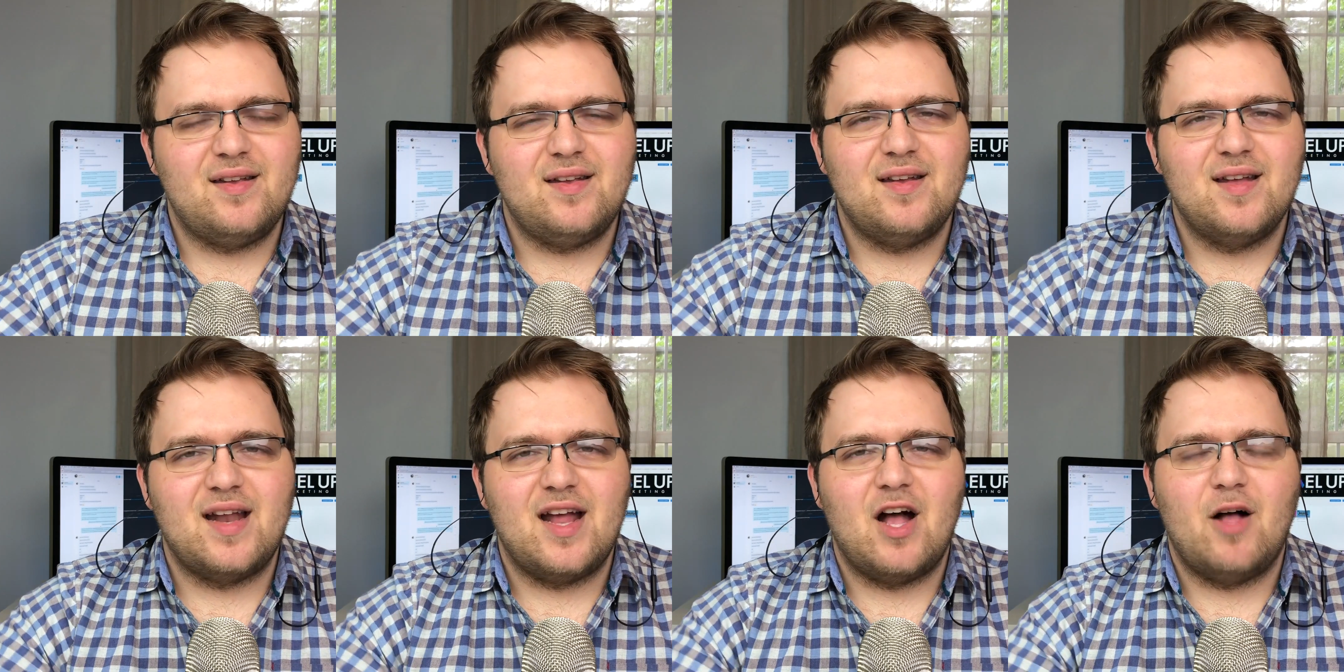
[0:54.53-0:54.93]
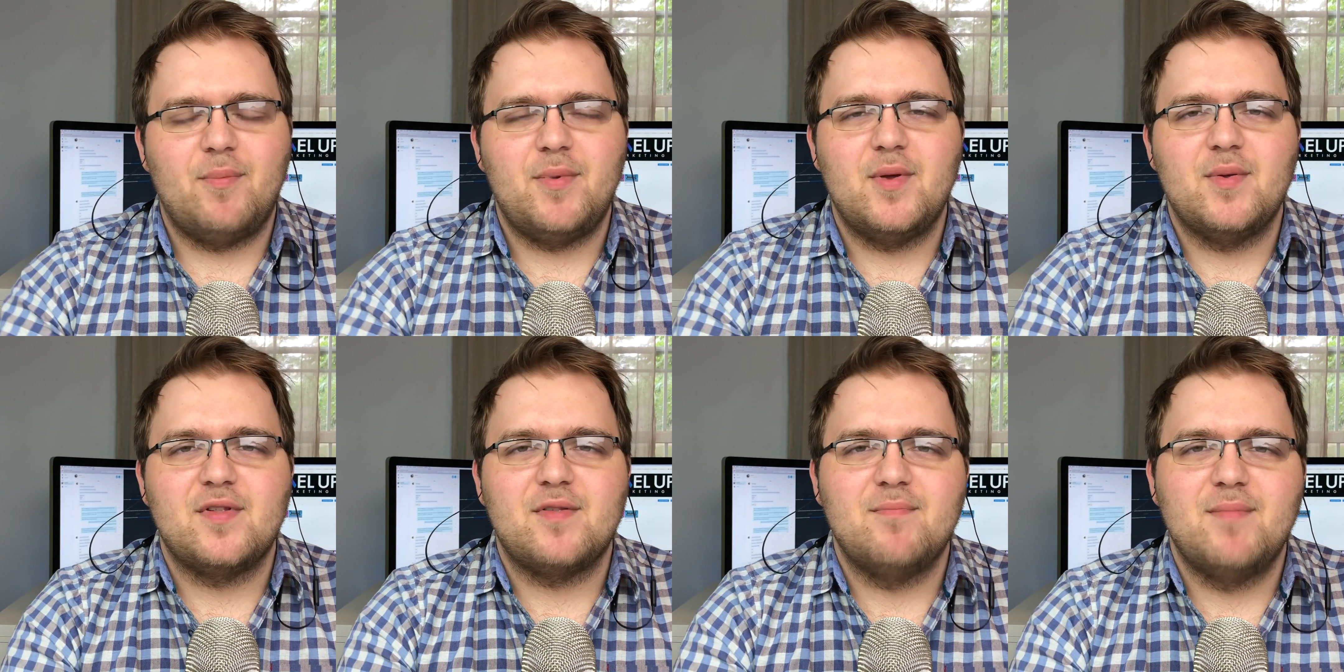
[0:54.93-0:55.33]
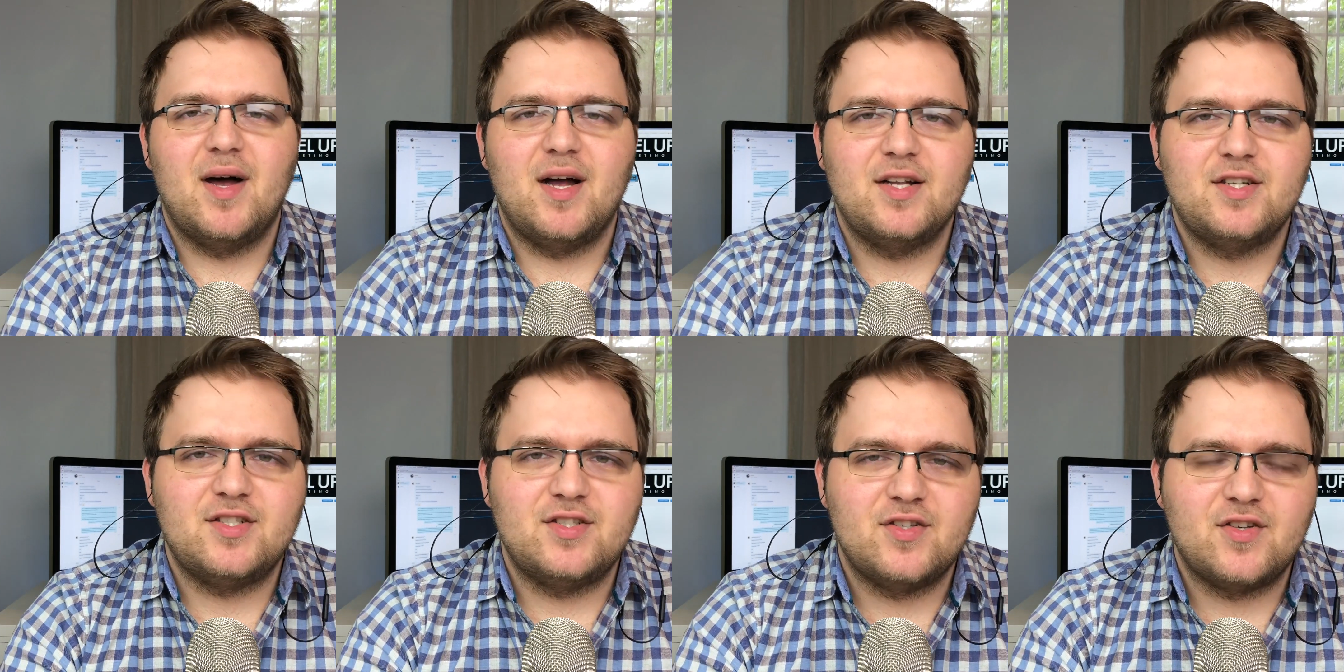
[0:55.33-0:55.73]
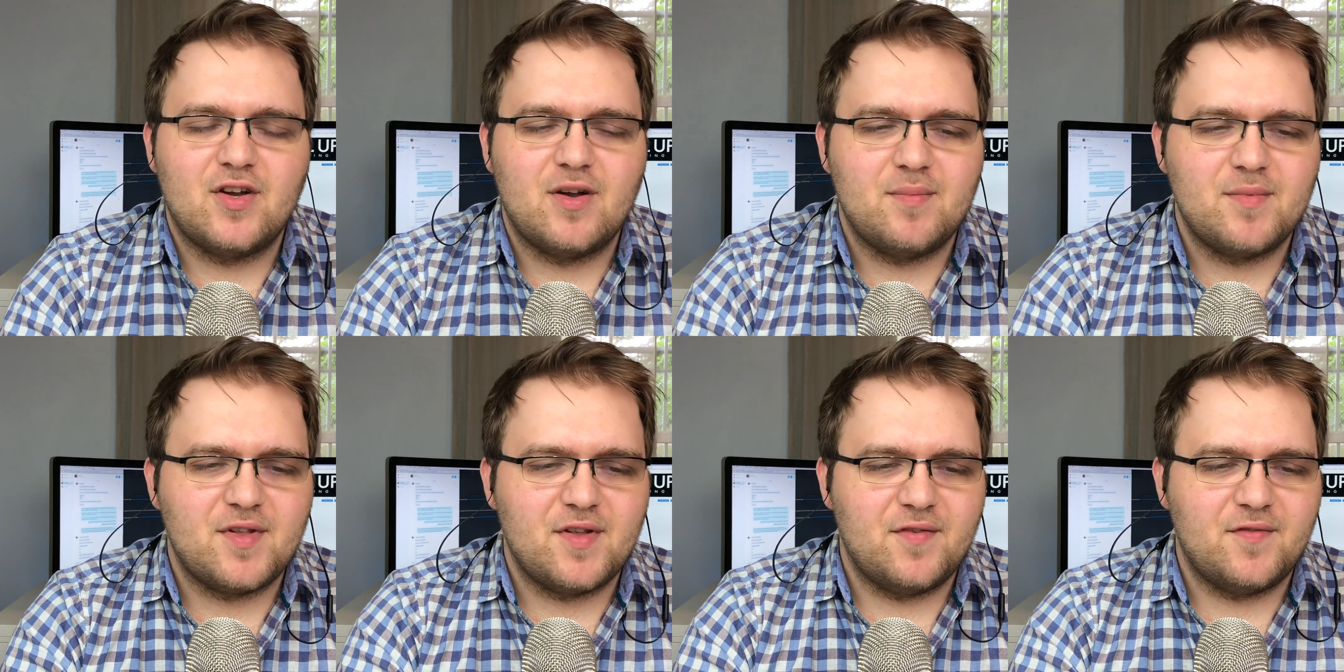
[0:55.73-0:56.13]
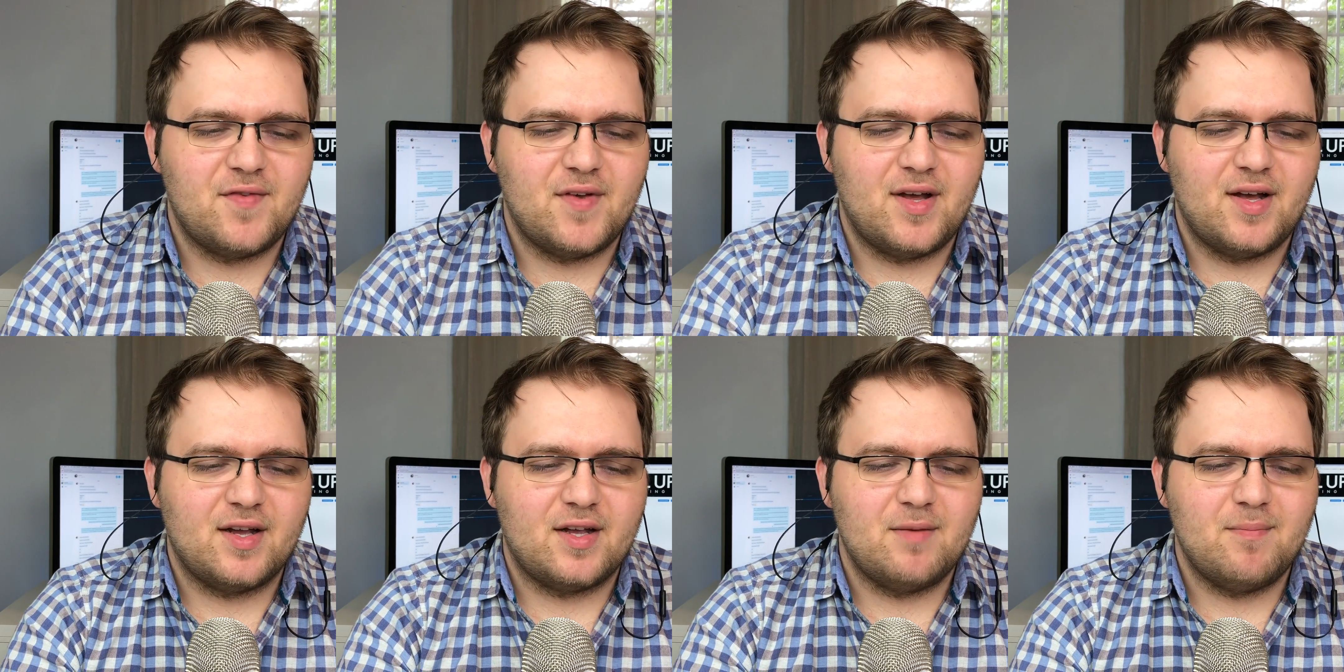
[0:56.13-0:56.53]
going to help you as much in terms of
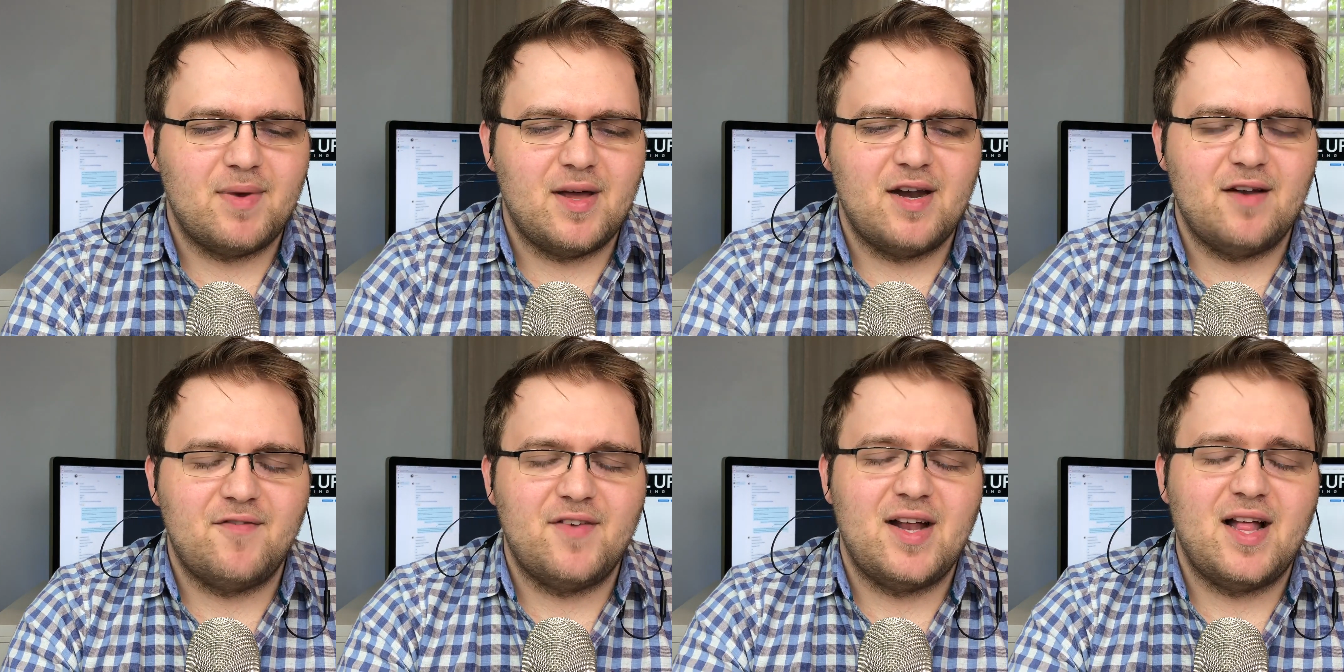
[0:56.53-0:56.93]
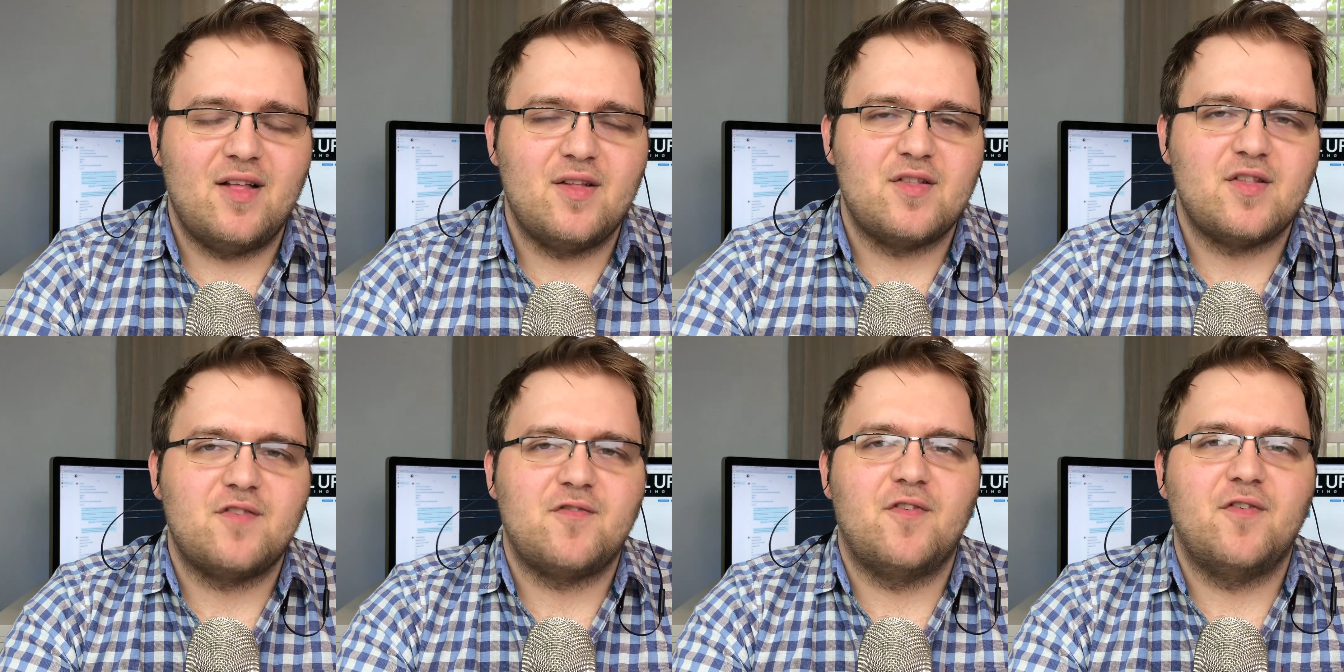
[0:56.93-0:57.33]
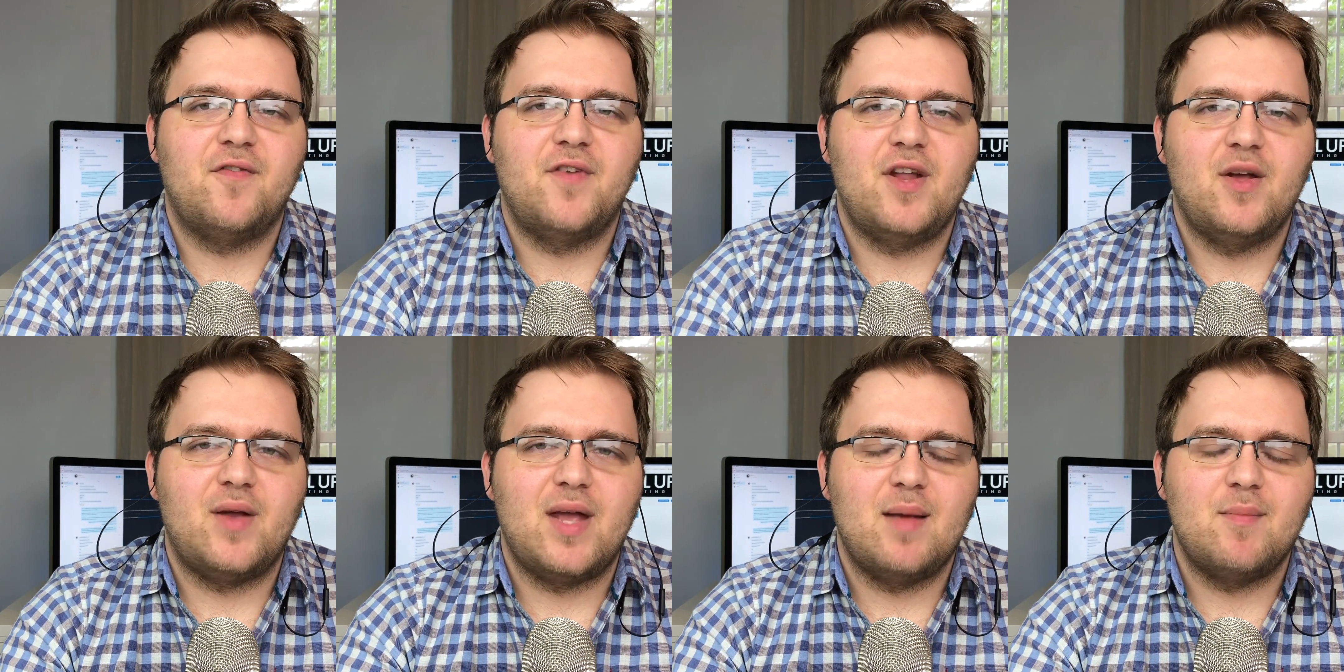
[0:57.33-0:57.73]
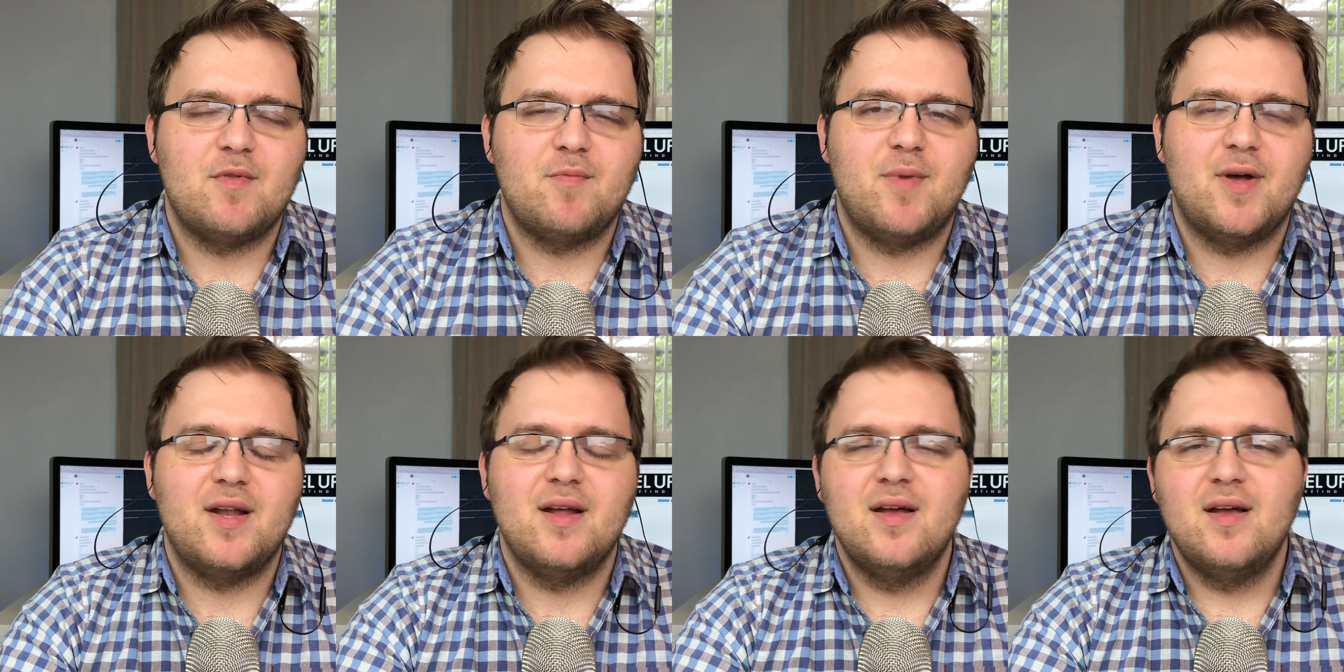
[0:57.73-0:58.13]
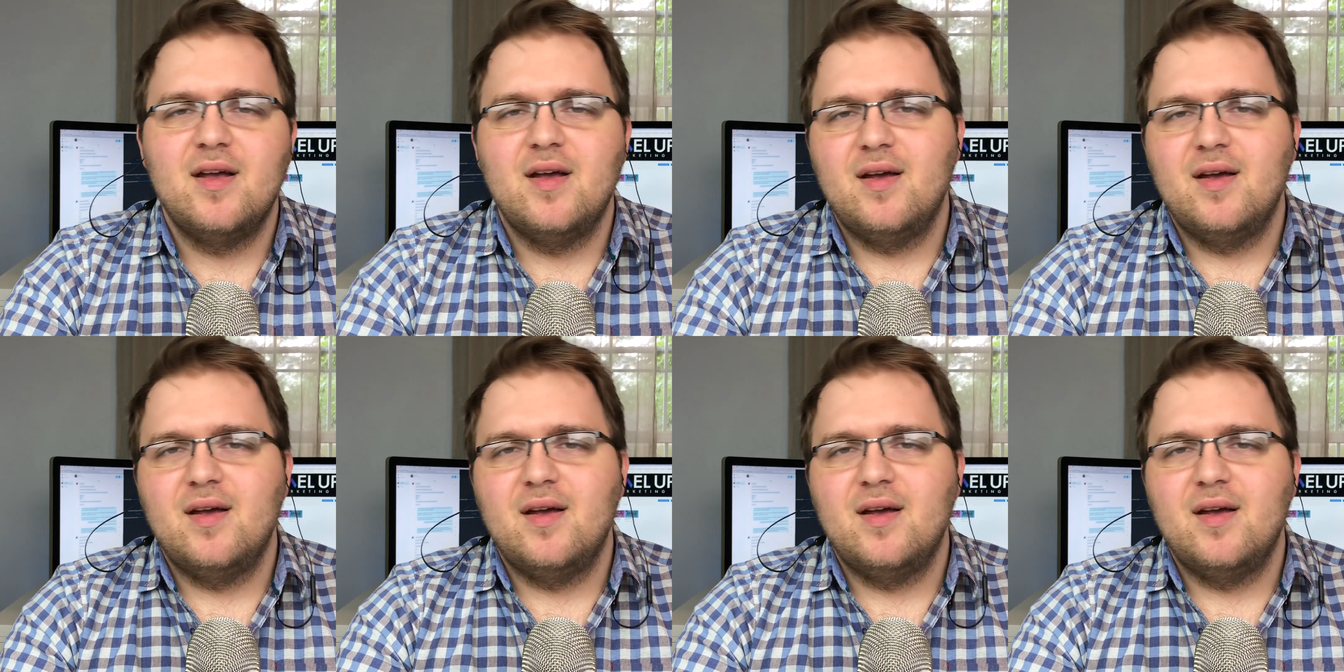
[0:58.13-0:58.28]
competitive analysis for video games, but